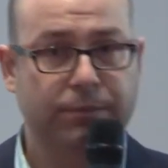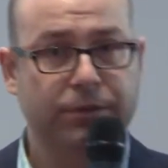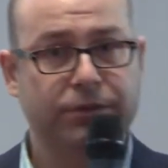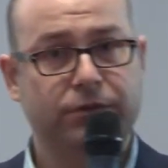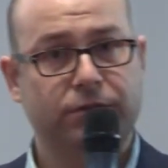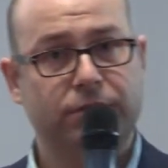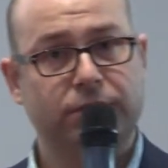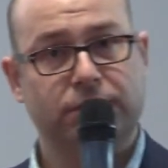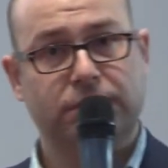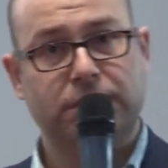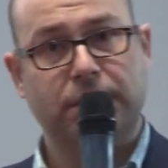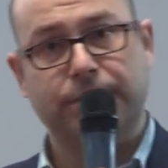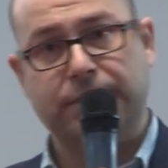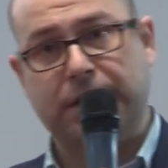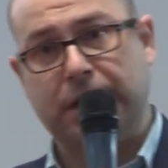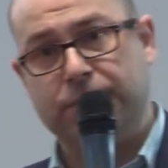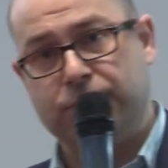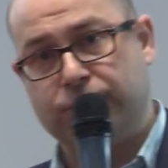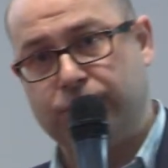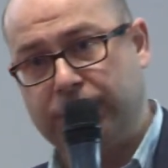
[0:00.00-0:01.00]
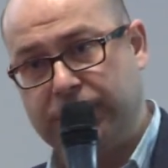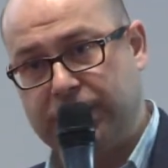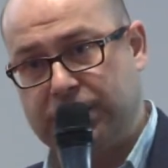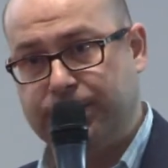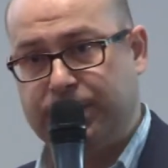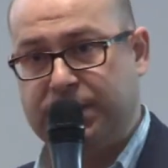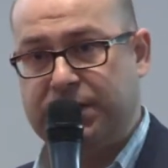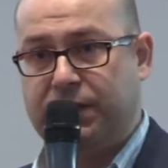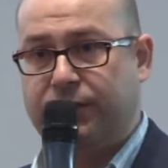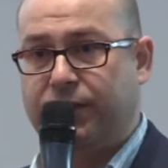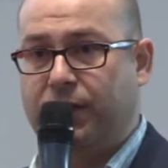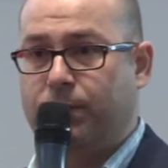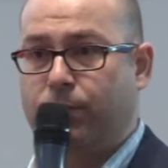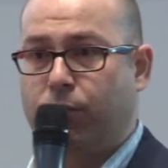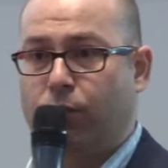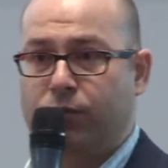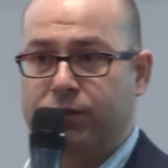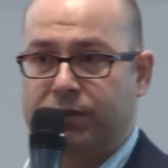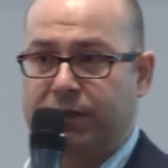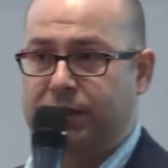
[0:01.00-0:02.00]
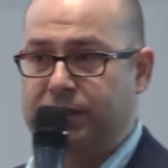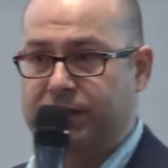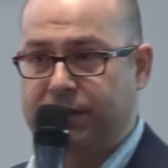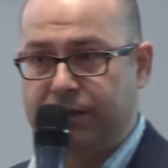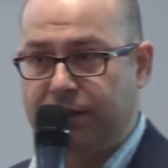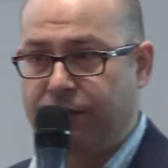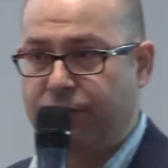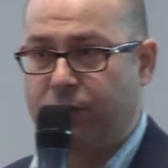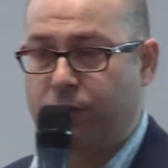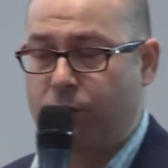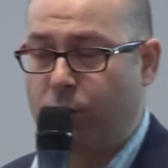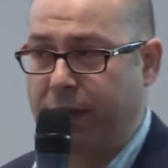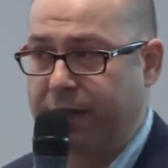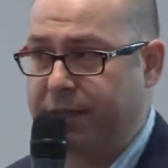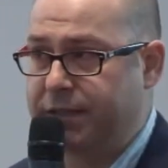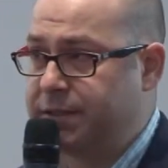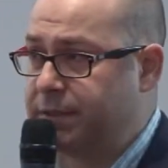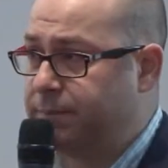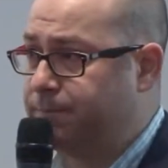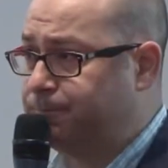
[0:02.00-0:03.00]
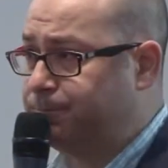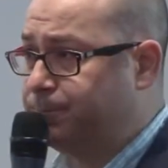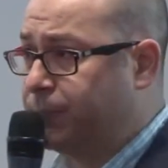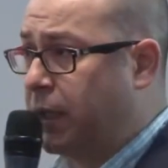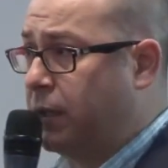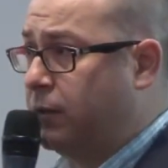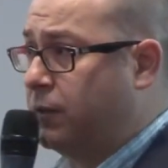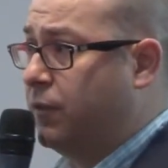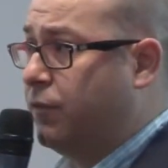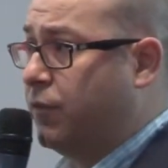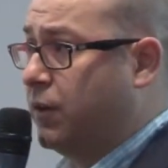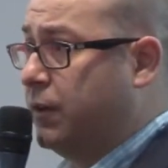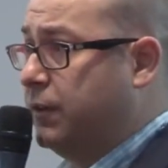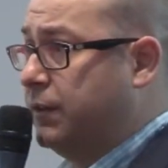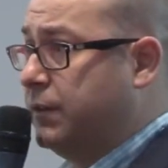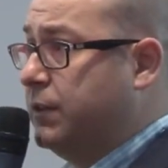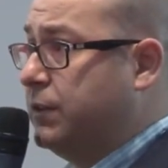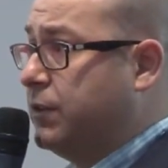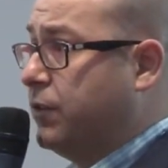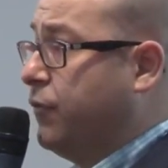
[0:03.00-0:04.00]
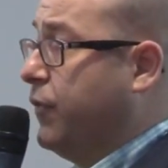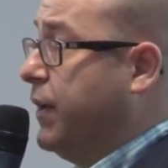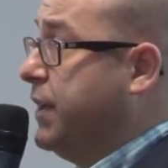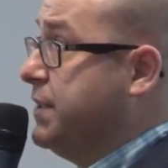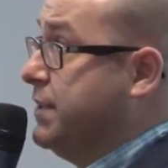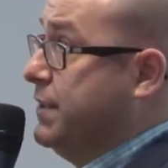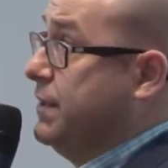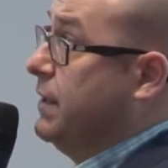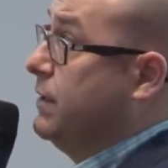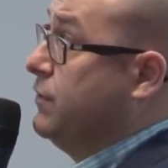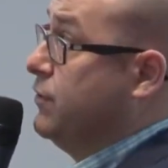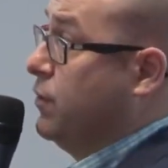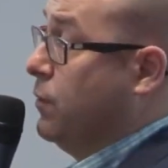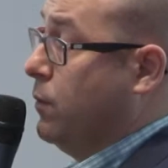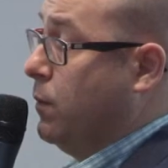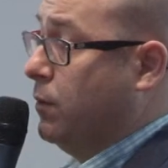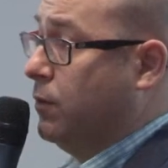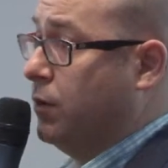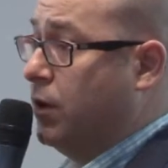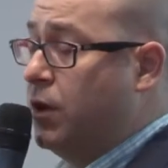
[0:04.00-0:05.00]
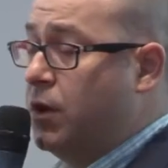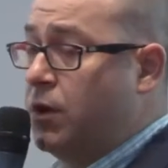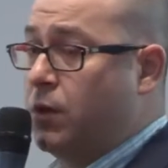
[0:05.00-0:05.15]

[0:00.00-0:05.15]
but sometimes with specific portals in different ways, different interfaces and so on.